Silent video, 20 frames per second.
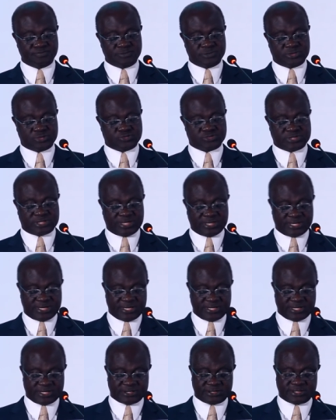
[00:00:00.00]
There was
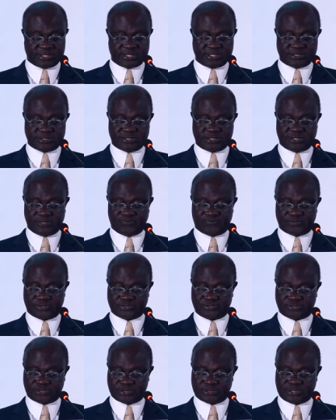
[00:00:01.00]
clearly a debt in
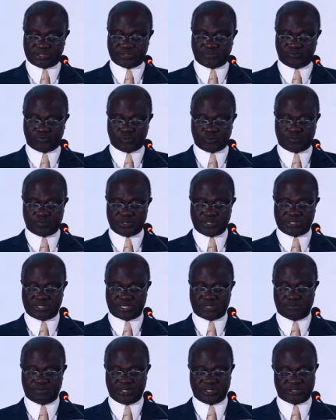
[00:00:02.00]
infrastructure development
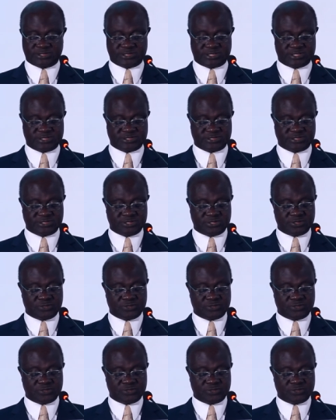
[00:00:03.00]
and maintenance,